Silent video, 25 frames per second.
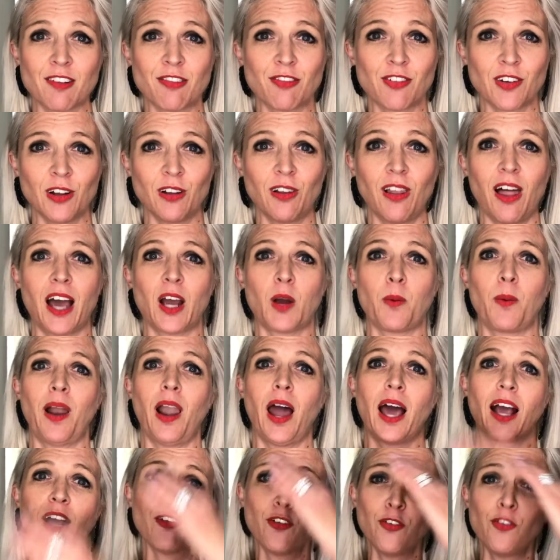feel like we're
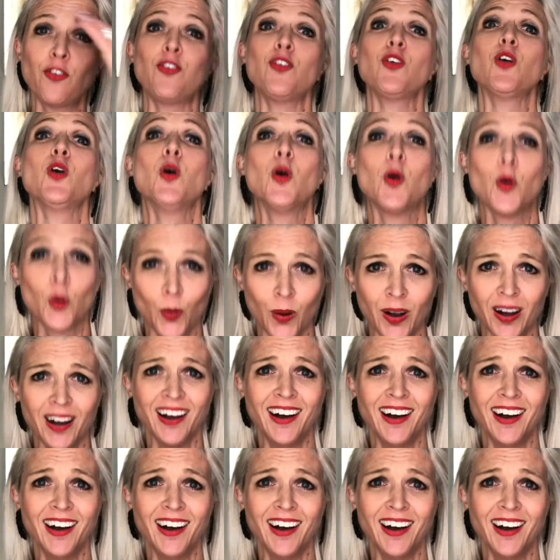like, phew,